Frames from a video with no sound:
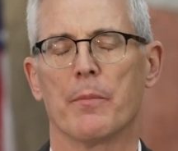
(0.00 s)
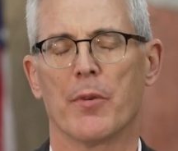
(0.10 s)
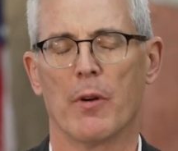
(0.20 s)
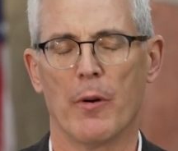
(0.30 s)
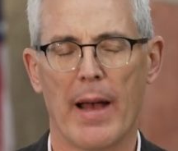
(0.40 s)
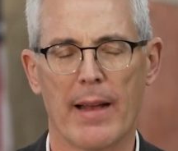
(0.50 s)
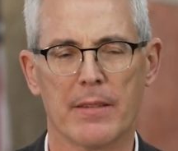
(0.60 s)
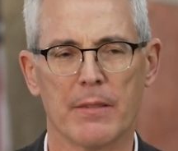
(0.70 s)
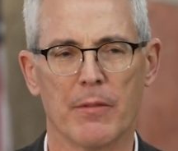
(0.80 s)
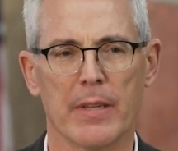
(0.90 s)

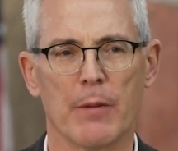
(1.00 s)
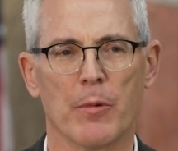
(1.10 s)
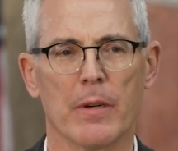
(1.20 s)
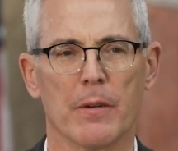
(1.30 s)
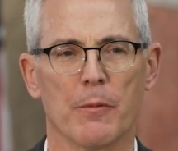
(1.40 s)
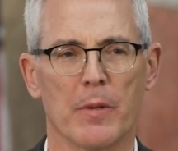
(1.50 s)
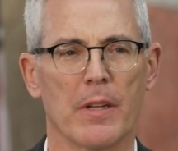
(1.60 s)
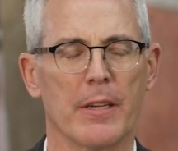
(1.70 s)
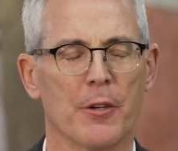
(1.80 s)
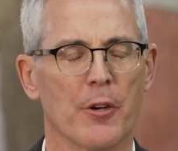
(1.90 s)
proactively, we're
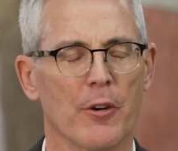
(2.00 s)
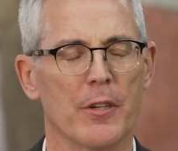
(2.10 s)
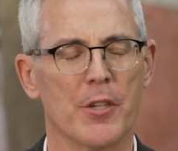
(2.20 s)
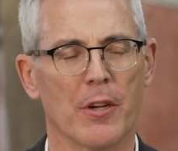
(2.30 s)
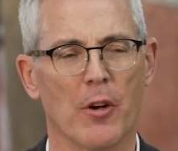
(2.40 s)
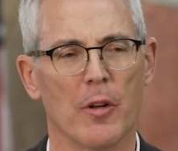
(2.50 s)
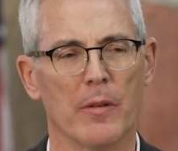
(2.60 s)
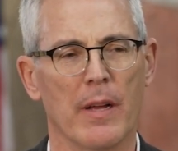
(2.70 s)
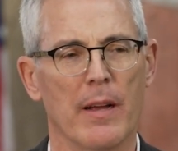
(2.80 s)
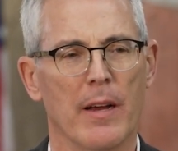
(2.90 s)
really encouraging
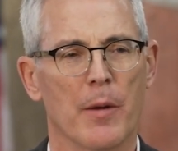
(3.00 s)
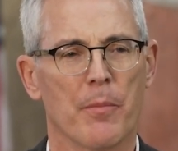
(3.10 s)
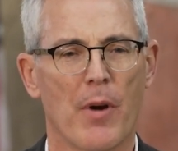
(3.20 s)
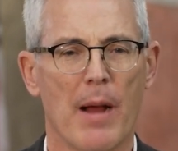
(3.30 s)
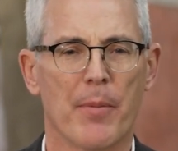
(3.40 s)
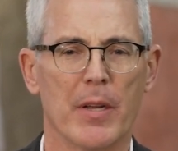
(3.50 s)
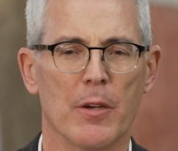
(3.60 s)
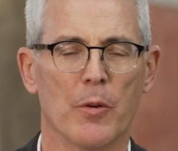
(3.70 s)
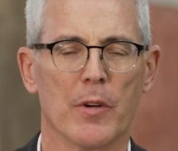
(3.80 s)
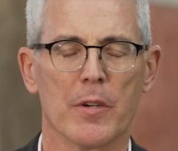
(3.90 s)
all
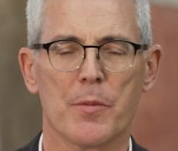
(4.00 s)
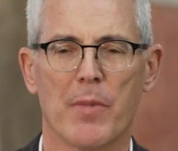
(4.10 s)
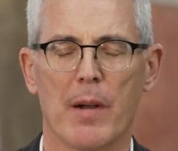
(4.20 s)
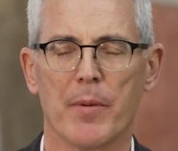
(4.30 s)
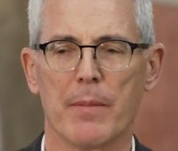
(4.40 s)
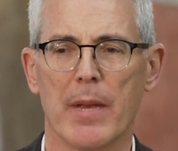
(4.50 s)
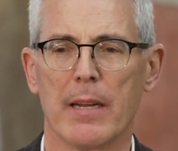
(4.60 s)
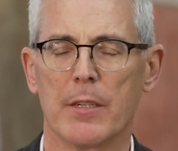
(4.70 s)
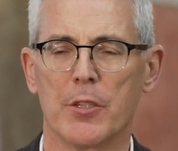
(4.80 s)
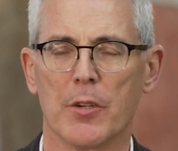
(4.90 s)
property owners, property
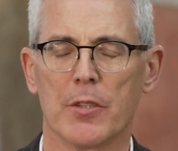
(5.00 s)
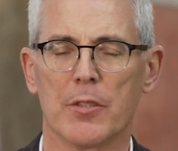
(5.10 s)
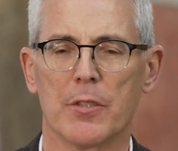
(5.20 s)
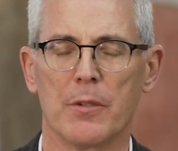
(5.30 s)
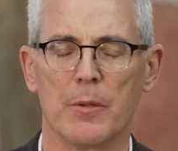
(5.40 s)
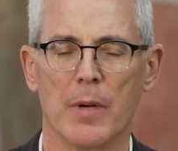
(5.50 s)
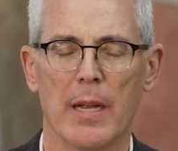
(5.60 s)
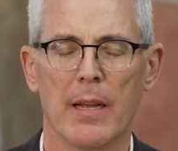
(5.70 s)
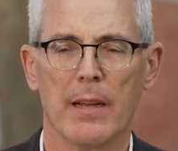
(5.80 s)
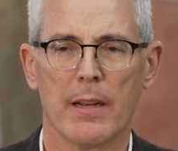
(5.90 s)
managers to
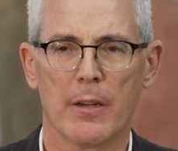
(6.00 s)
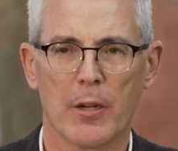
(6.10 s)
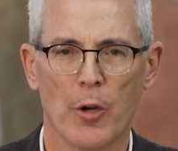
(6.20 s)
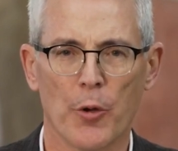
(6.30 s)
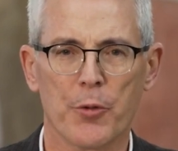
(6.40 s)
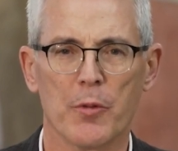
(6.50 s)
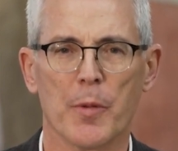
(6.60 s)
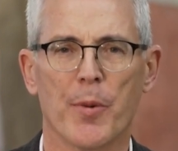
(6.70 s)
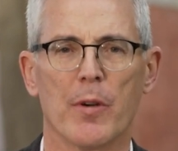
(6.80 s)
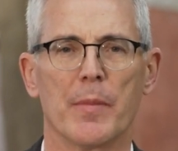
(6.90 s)
go through
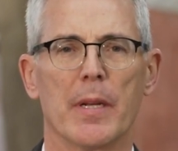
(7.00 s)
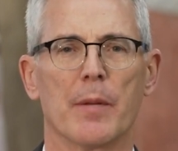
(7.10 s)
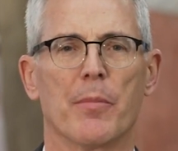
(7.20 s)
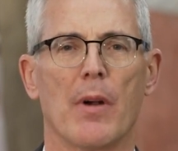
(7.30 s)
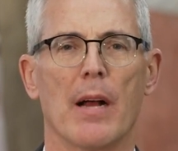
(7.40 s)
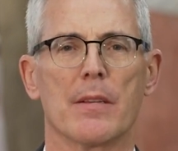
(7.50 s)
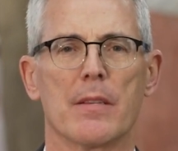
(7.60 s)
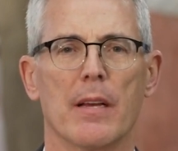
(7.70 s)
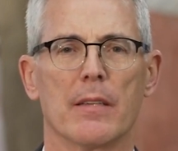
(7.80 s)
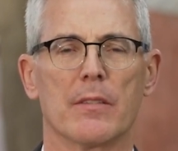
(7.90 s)
the permitting
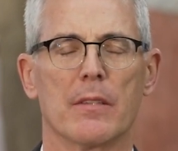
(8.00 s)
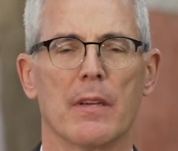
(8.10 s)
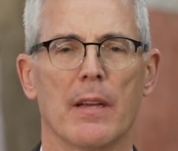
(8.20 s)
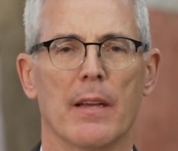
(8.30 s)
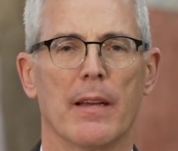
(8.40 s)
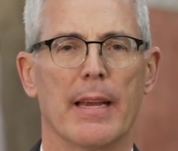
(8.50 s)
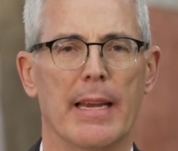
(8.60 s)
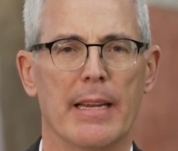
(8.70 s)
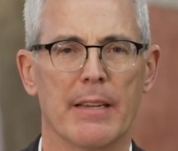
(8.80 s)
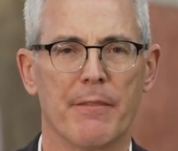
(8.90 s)
process
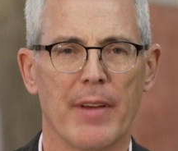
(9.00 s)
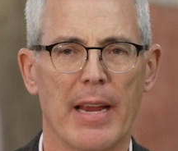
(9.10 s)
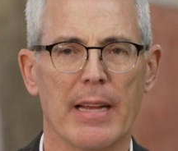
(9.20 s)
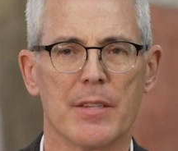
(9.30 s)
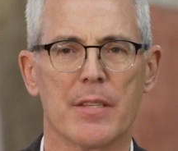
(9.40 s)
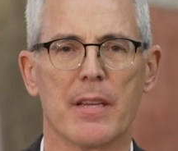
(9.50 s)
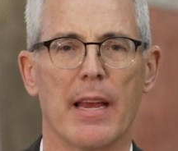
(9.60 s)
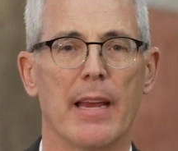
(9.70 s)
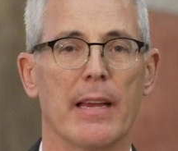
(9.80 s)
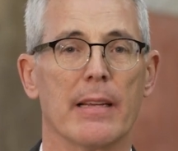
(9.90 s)
in advance,
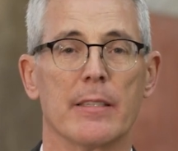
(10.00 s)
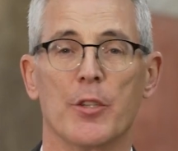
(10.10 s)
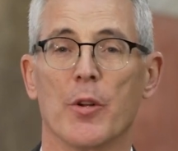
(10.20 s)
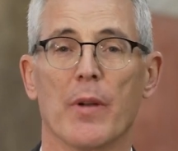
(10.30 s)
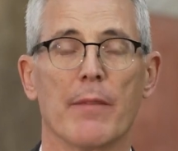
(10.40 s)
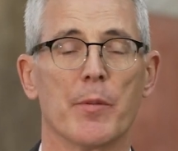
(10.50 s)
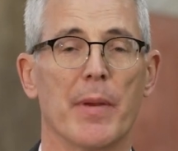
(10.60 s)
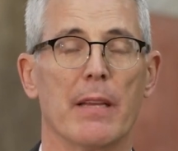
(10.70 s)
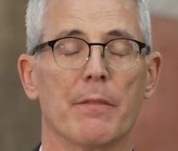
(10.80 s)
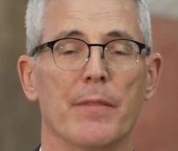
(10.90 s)
and you don't have to
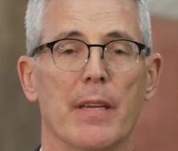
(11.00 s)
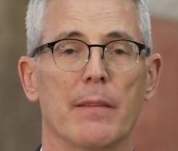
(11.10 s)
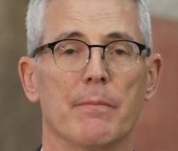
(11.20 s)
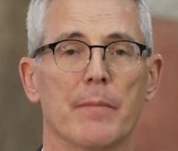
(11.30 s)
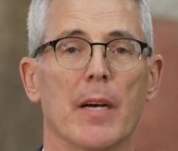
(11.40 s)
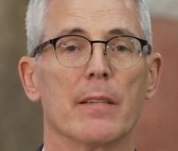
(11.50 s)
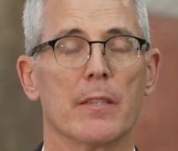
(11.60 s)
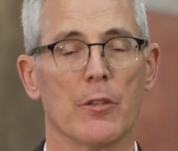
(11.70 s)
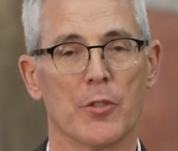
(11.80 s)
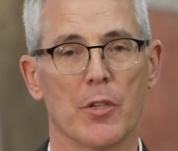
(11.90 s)
pay the fee
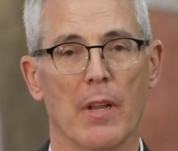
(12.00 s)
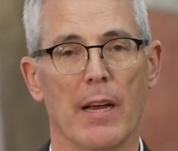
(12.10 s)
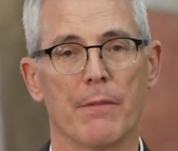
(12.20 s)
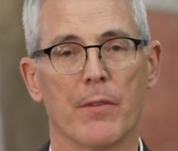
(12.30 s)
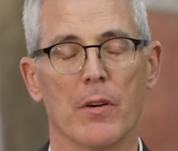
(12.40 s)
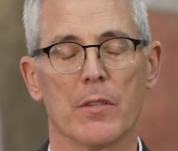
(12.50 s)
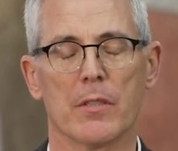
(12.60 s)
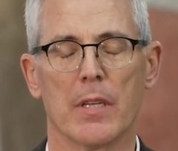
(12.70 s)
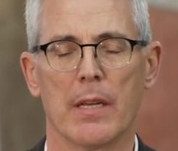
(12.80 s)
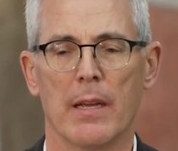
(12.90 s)
until July
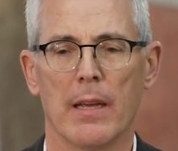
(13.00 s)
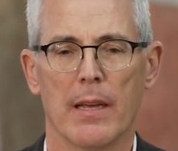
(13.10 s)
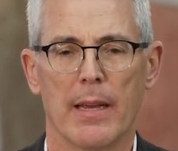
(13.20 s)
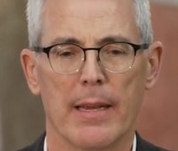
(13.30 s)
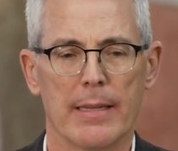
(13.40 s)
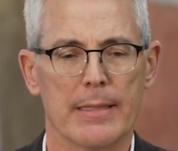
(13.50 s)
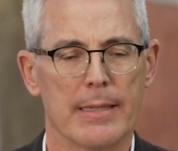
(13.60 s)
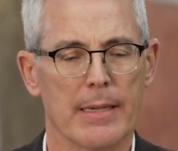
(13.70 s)
1st. And